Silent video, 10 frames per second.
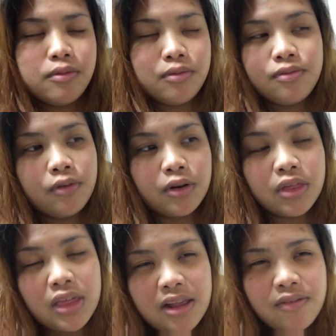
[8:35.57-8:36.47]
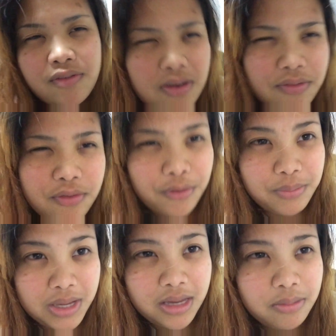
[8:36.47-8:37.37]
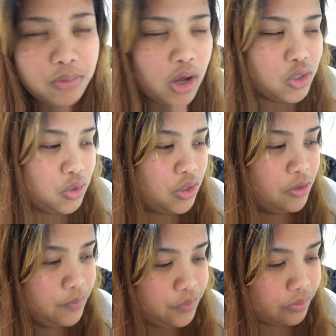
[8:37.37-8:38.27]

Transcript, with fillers: 4th and 5th for me, I'm not sure.